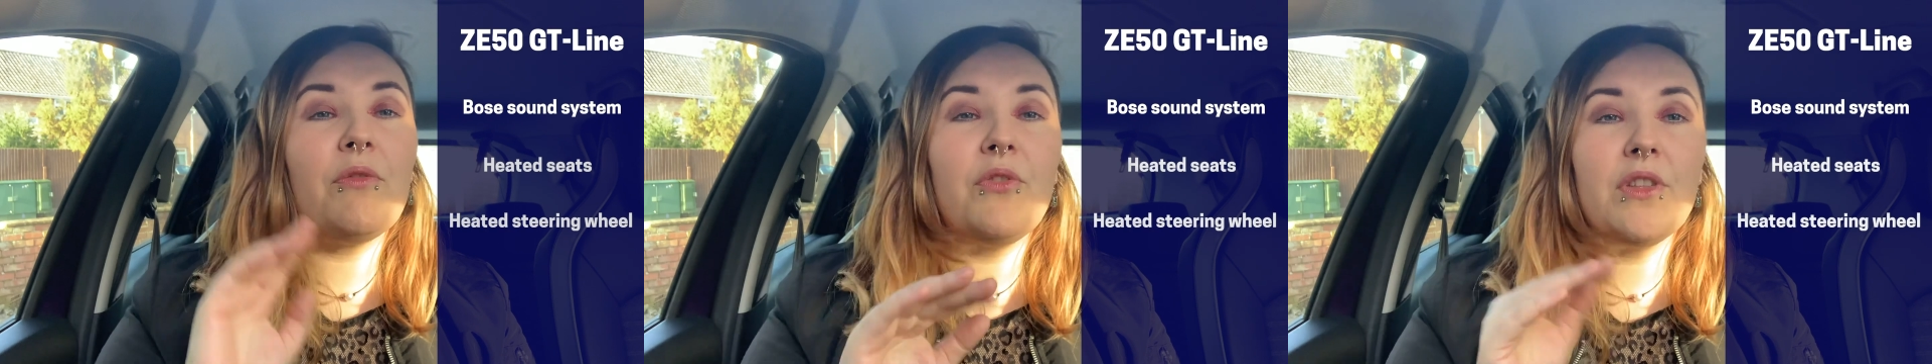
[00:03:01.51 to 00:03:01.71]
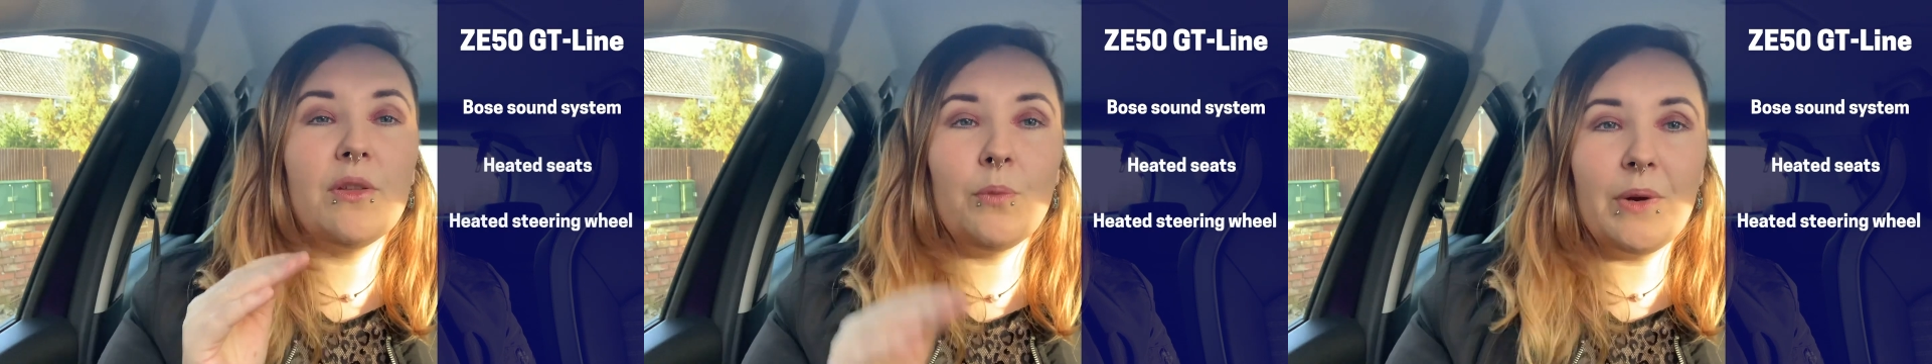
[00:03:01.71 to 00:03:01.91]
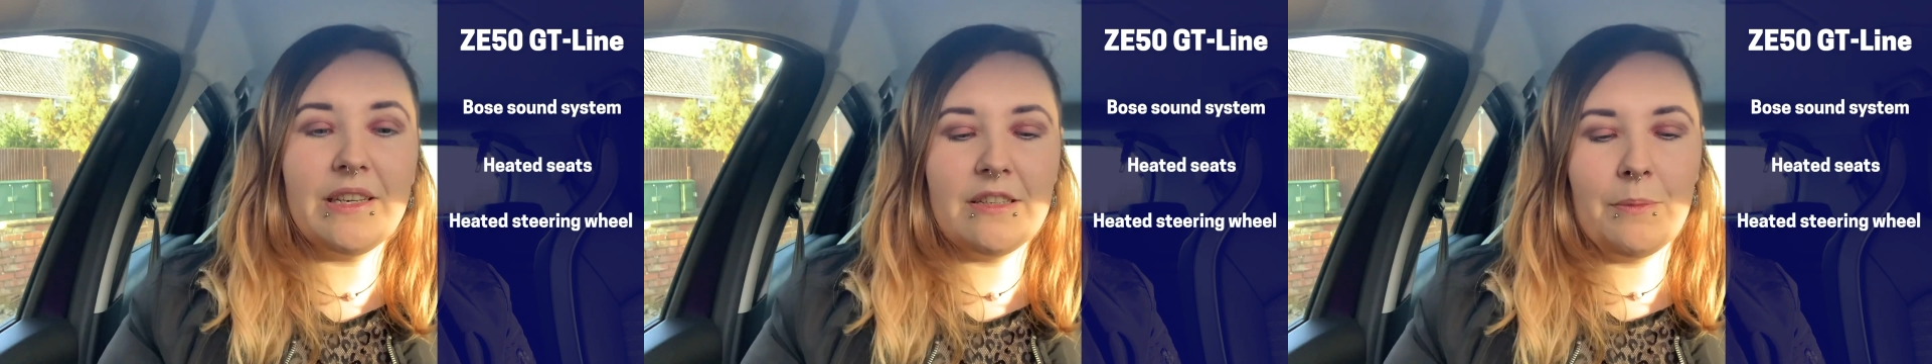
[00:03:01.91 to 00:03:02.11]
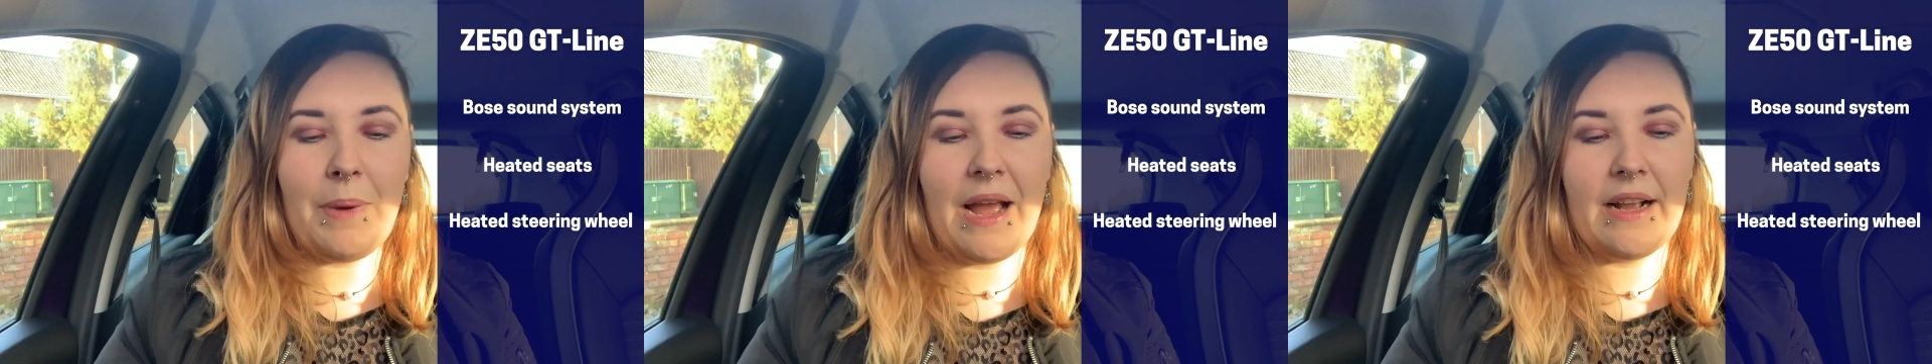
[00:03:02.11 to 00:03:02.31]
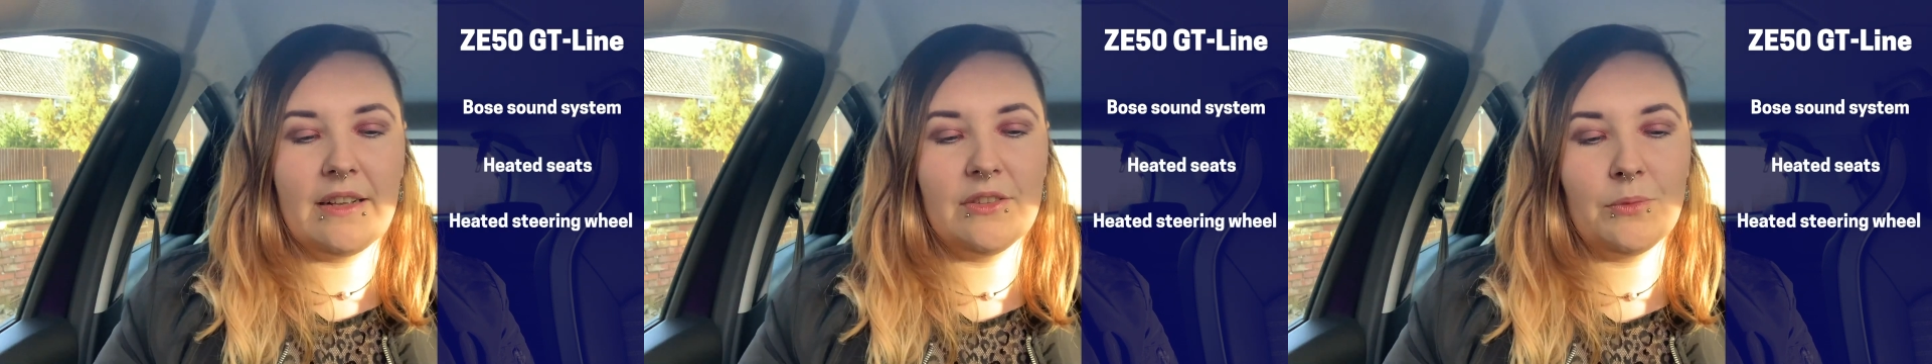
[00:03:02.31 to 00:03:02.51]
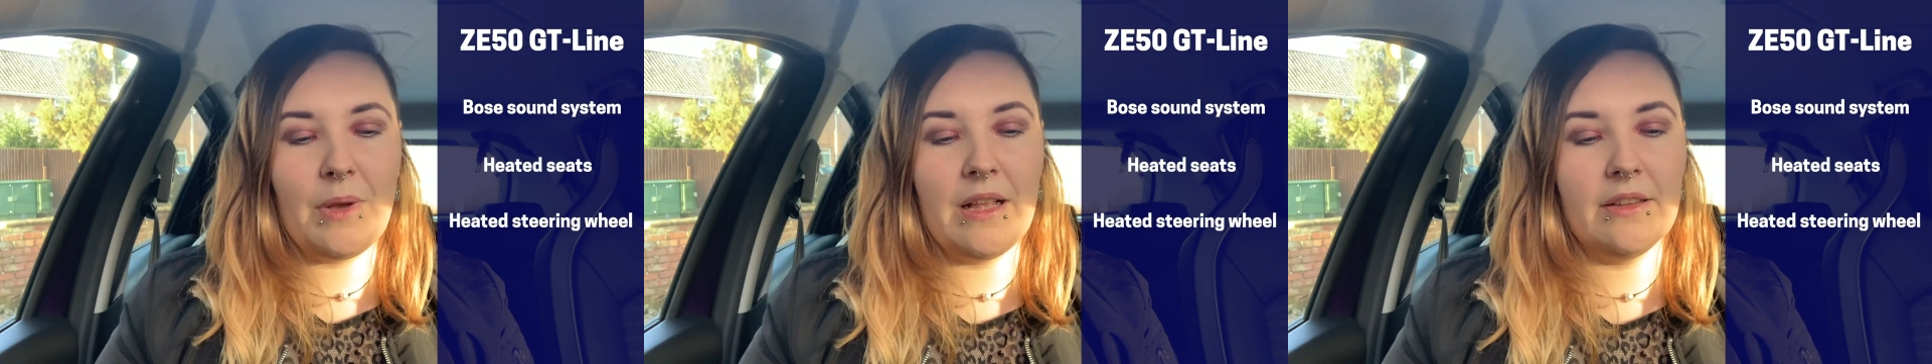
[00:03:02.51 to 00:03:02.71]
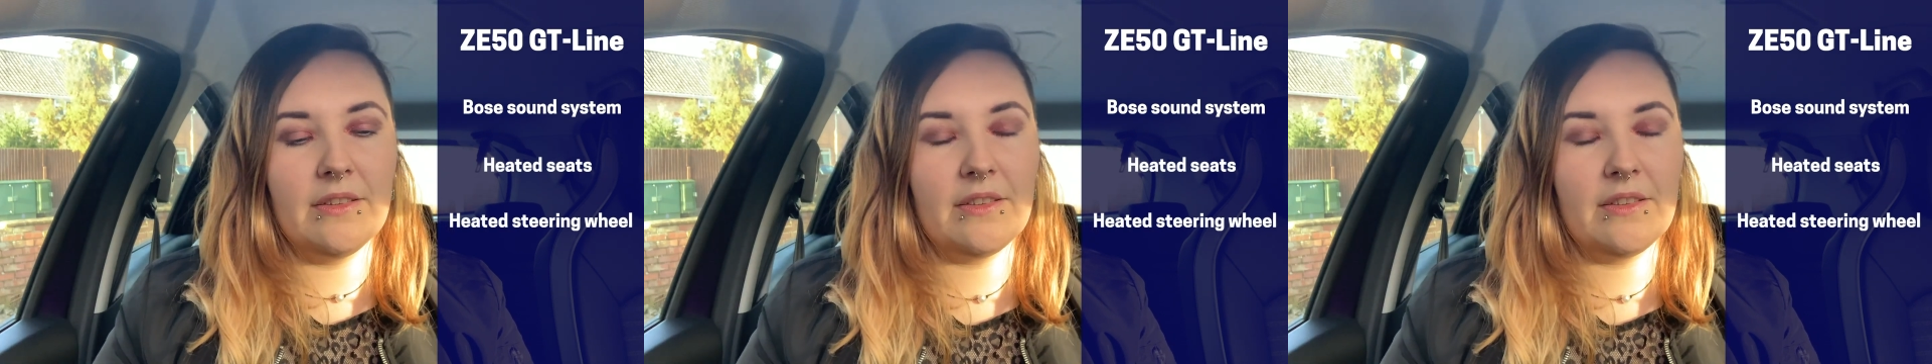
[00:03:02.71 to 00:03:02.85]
for the winter pack as well.